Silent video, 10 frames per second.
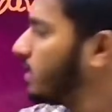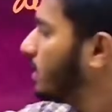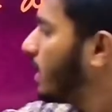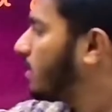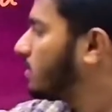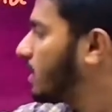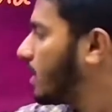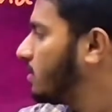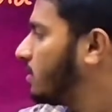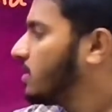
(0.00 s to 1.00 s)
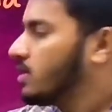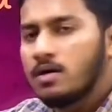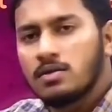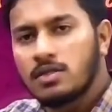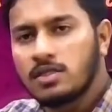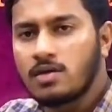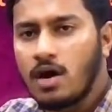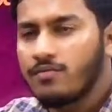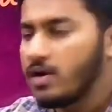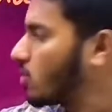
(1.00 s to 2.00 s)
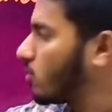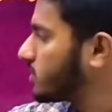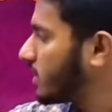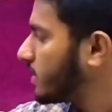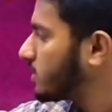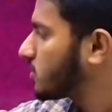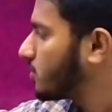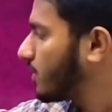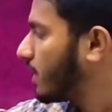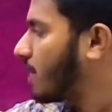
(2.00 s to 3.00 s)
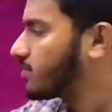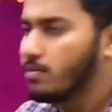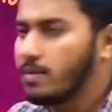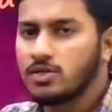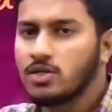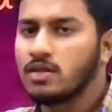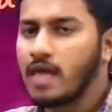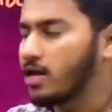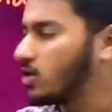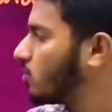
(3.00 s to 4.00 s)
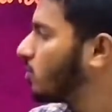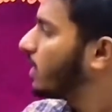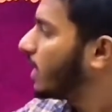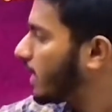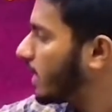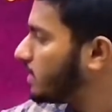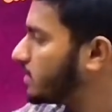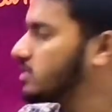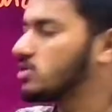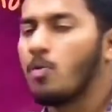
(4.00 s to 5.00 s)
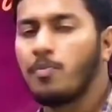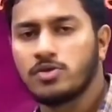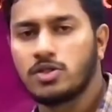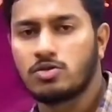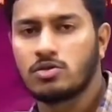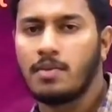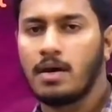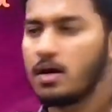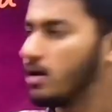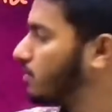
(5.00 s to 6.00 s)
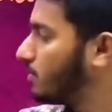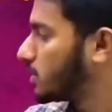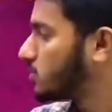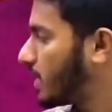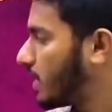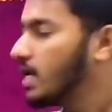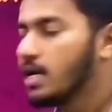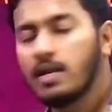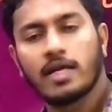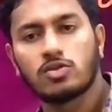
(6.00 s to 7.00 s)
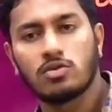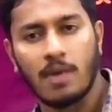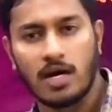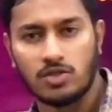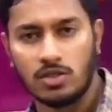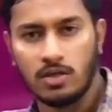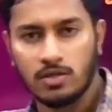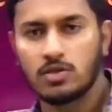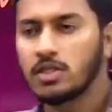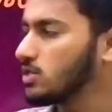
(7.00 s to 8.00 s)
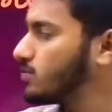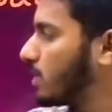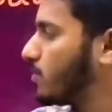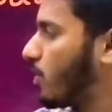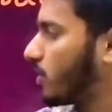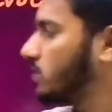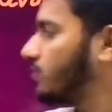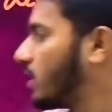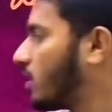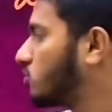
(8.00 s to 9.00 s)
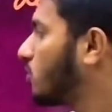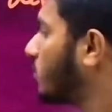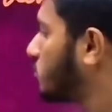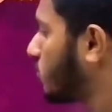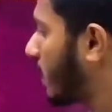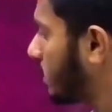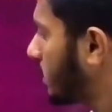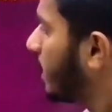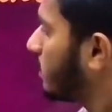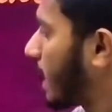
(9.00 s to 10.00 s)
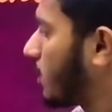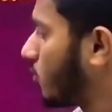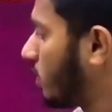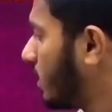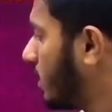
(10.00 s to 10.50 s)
and then this is how we are closing it. We have to mention thank you. Again it is opposite to the it is very next to the margin. So this is very important. We are not supposed to write thank you here